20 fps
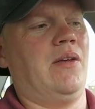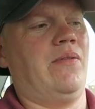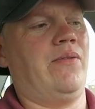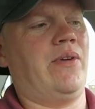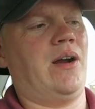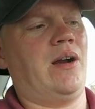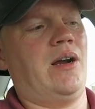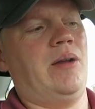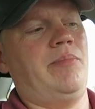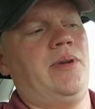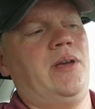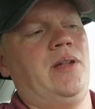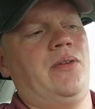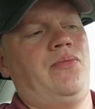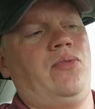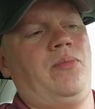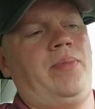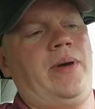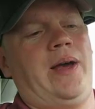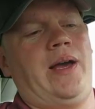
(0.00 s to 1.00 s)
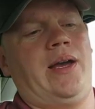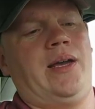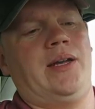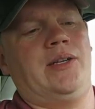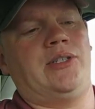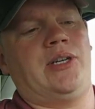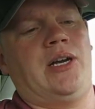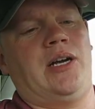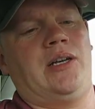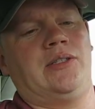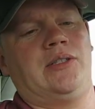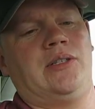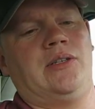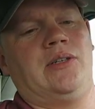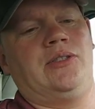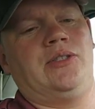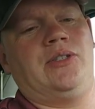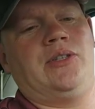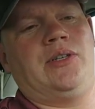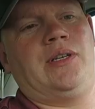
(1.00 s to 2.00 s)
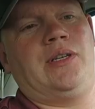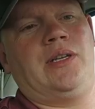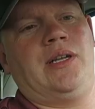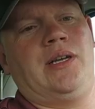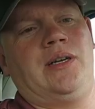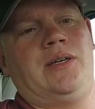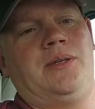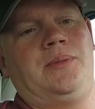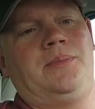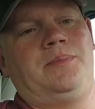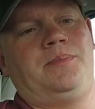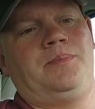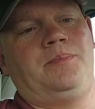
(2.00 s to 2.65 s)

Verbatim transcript: Very beautiful package also, as you can tell.